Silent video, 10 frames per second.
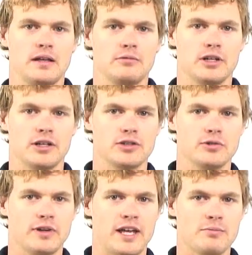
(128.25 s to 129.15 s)
We're going to
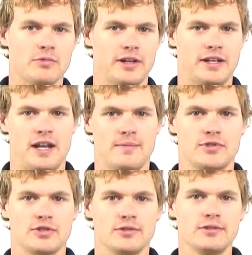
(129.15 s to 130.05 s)
call m1 and
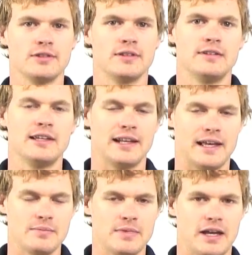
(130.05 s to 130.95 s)
m2 little
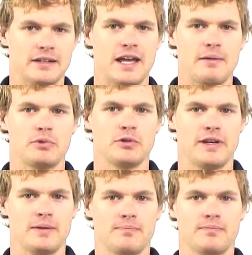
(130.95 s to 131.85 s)
m and capital M.